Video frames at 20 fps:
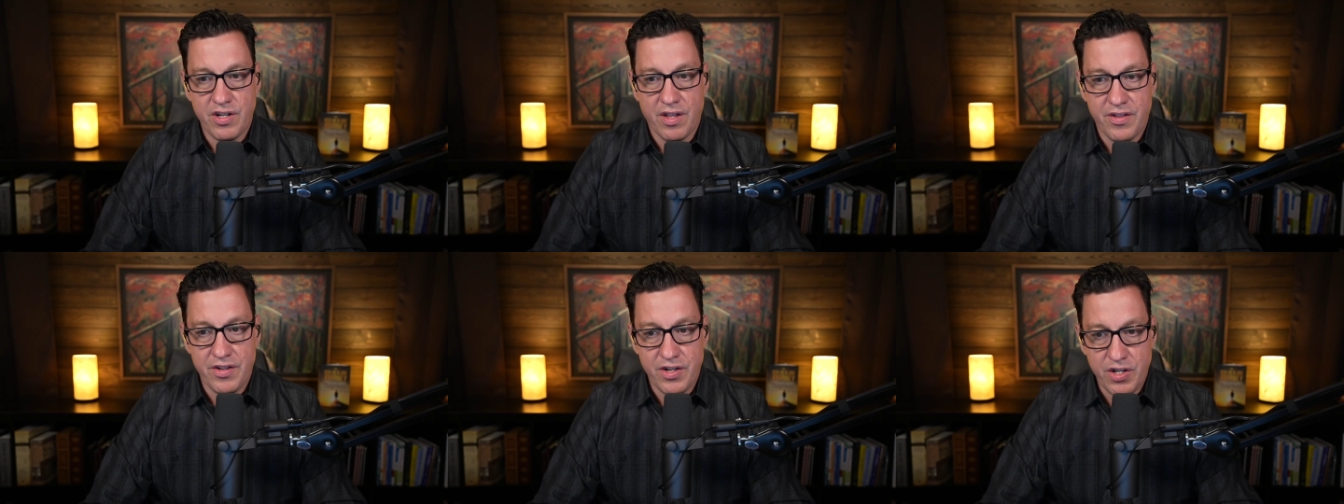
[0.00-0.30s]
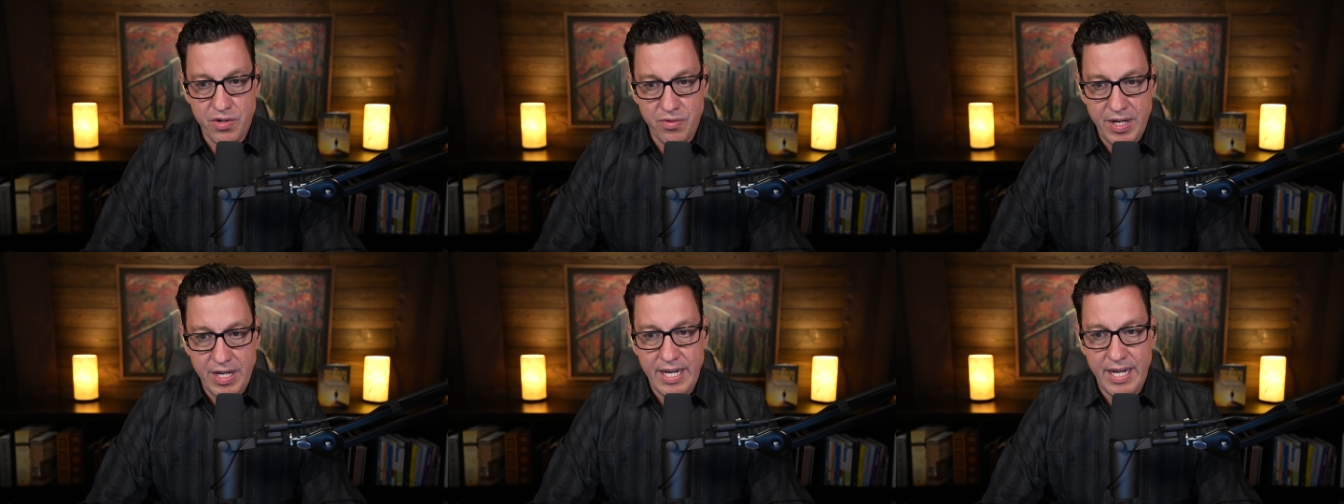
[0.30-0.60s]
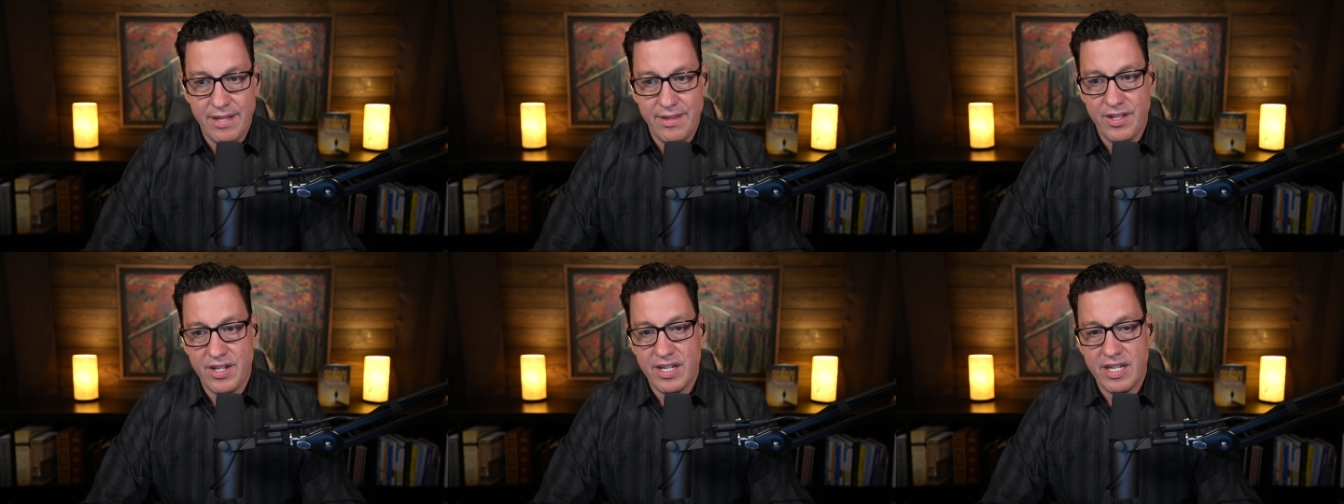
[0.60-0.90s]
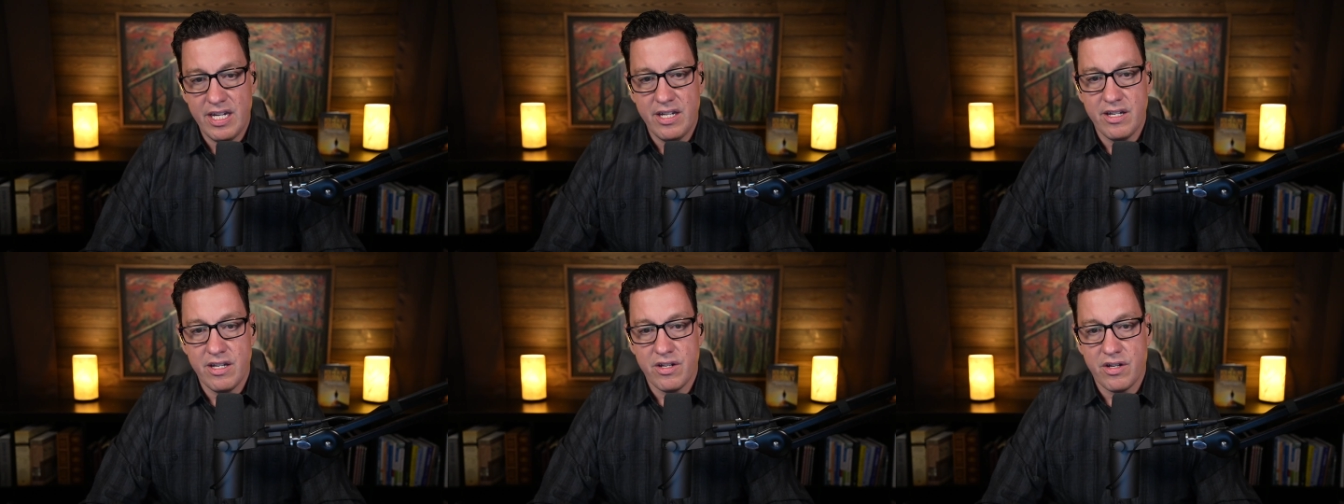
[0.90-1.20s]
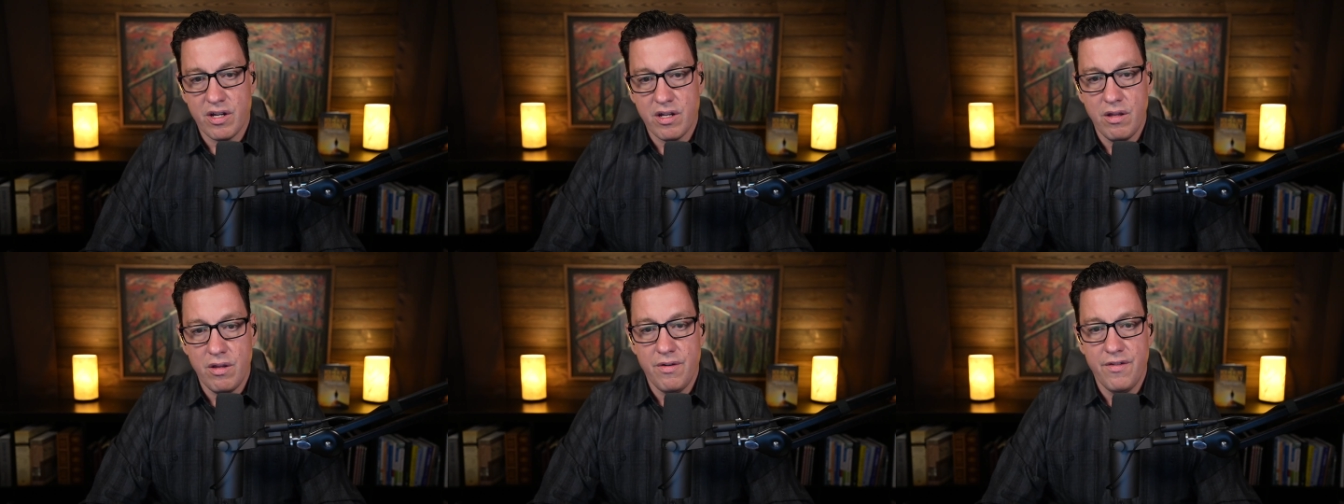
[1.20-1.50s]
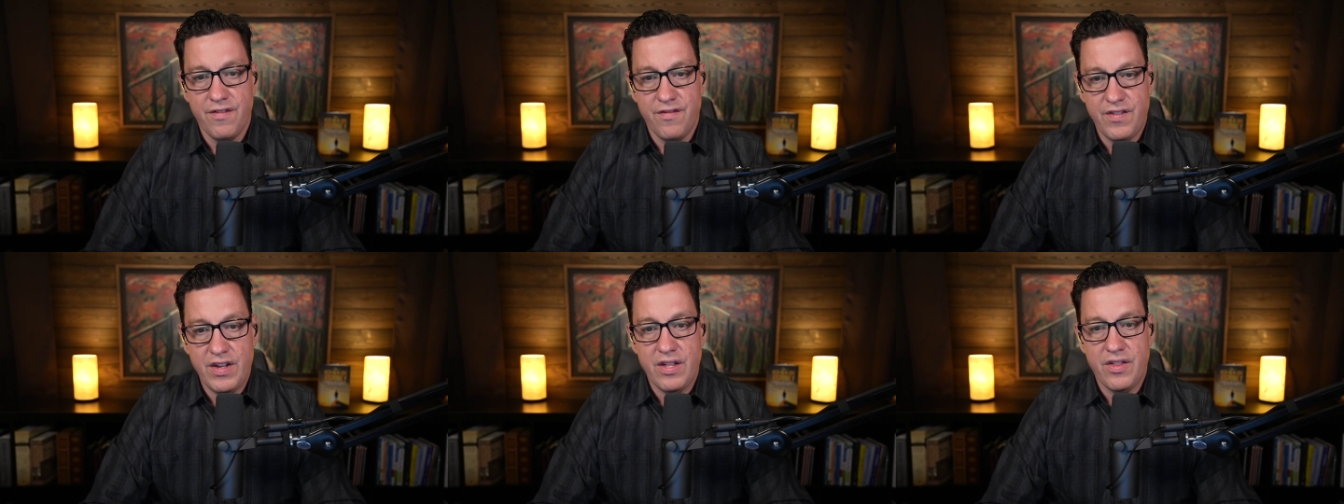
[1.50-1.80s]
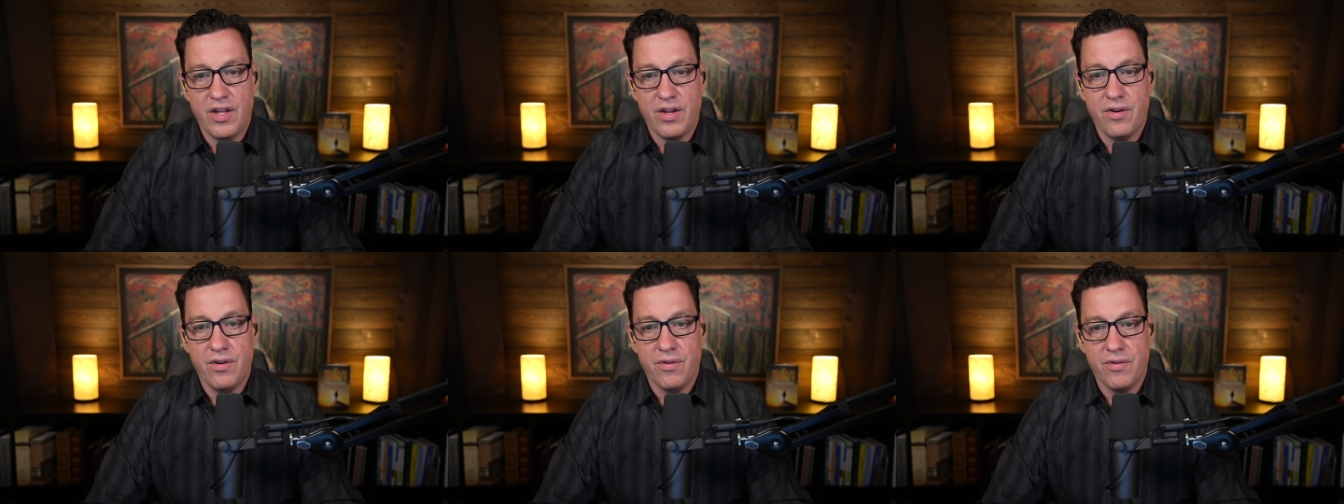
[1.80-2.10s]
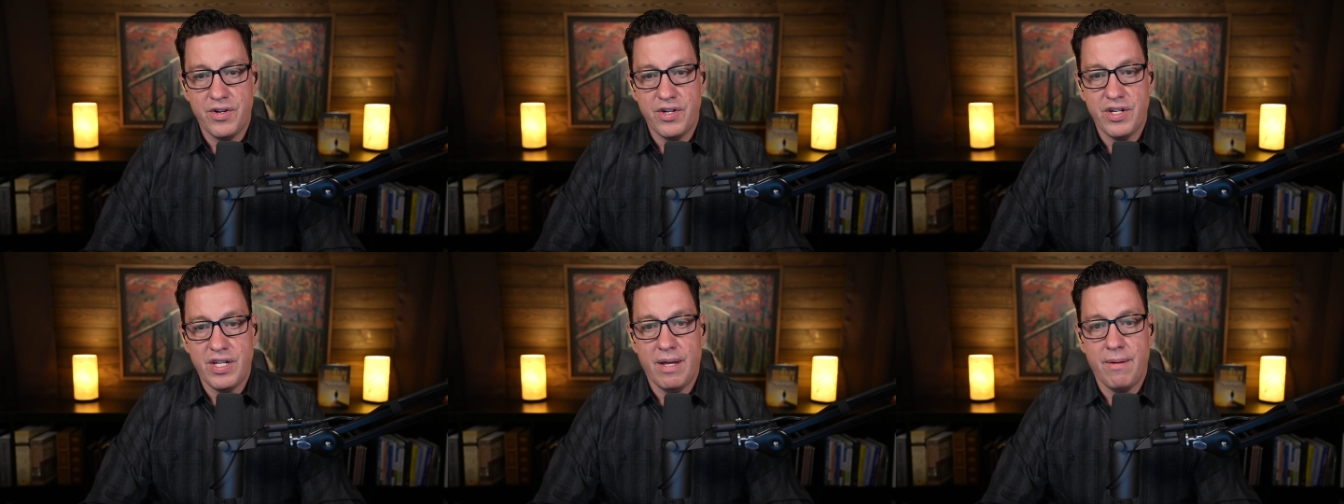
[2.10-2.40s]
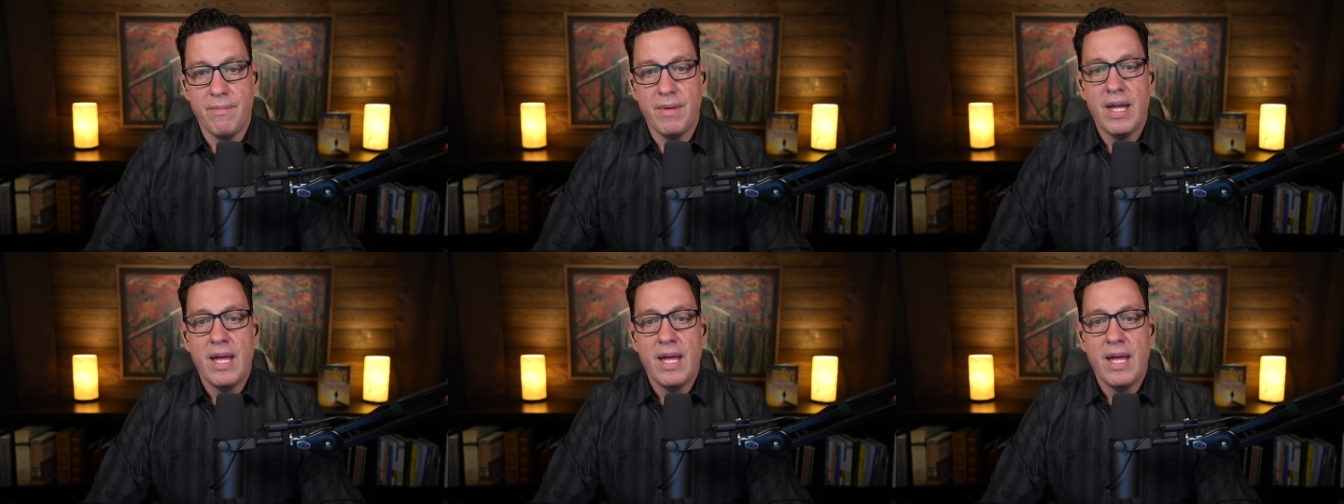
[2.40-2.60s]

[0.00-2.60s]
on the street in this season to clothe, feed, and nourish them.